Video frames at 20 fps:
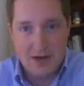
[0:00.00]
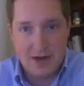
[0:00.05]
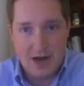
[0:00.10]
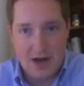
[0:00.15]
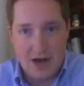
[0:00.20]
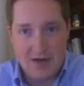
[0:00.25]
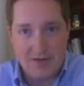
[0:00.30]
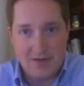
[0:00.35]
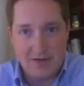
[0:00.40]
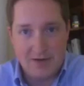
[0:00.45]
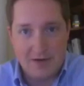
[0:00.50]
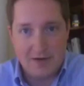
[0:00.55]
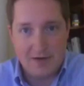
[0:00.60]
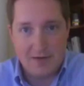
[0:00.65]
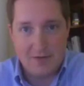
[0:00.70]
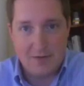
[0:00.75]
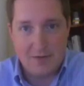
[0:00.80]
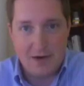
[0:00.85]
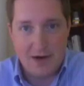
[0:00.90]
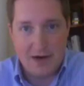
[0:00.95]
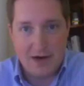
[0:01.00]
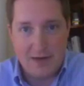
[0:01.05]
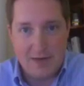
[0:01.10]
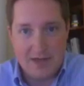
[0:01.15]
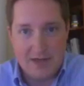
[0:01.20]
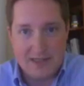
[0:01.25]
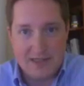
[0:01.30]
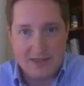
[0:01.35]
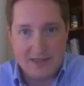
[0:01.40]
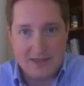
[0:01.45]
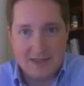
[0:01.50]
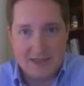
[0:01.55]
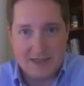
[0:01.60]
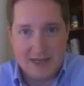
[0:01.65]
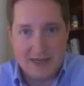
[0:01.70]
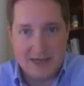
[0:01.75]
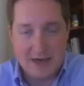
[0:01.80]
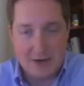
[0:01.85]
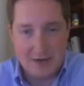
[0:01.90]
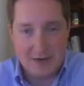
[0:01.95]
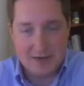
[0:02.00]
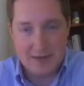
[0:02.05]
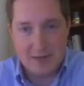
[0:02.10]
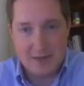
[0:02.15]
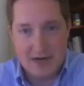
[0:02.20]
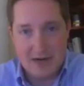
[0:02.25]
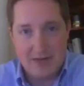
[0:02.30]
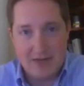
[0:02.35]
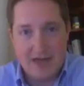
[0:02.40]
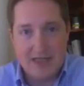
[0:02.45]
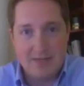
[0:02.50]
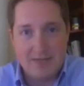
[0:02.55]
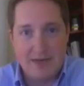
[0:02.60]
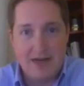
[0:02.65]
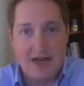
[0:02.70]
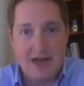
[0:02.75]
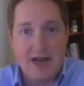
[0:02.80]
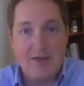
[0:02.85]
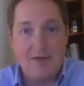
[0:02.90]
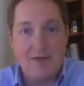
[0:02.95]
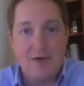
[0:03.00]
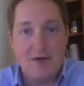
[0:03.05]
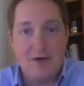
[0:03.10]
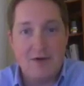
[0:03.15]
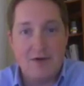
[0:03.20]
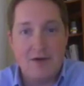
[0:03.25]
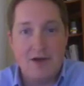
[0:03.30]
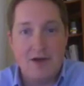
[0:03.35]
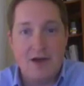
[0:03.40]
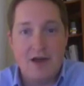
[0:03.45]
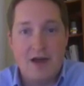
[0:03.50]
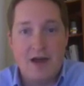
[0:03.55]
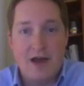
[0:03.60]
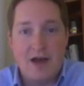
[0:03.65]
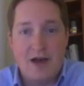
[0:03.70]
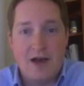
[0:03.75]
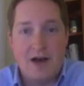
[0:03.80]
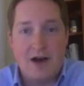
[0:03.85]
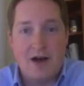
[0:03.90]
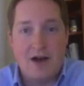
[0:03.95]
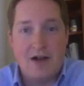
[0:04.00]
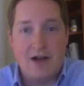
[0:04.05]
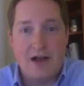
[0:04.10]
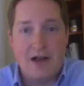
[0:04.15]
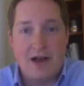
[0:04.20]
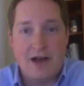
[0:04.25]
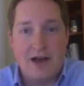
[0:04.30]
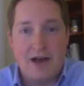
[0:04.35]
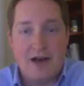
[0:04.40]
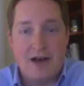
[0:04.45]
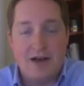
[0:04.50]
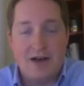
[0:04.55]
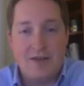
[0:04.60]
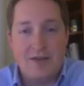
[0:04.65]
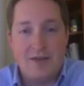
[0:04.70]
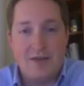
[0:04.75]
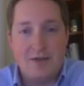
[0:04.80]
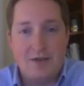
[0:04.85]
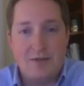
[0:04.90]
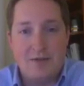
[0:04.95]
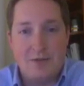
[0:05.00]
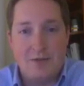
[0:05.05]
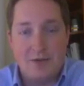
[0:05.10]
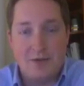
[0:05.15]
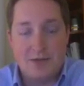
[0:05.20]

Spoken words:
offer, where he basically said, if somebody buys me an iPhone, I'll give you full